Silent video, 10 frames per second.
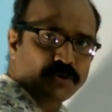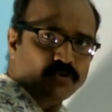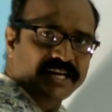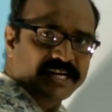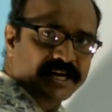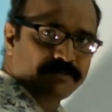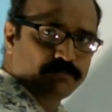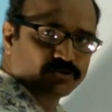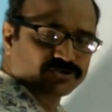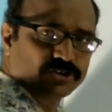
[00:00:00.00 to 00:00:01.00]

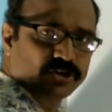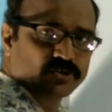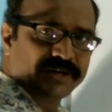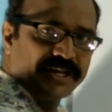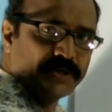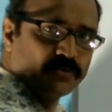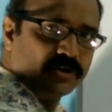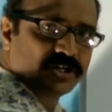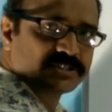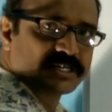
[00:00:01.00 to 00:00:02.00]
nucleated portion where
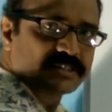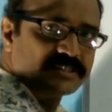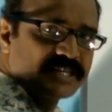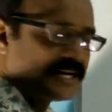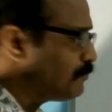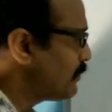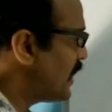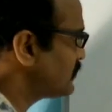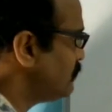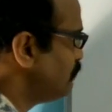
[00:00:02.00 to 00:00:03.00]
nucleus and the
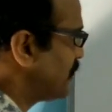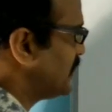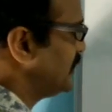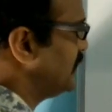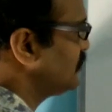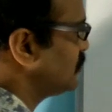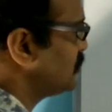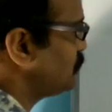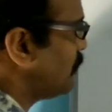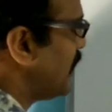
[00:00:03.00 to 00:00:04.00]
cytoplasm present.
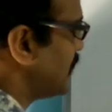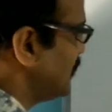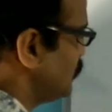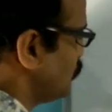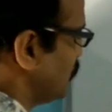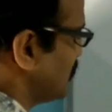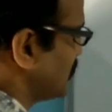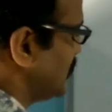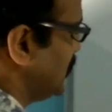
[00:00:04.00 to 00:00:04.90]
Such part is known as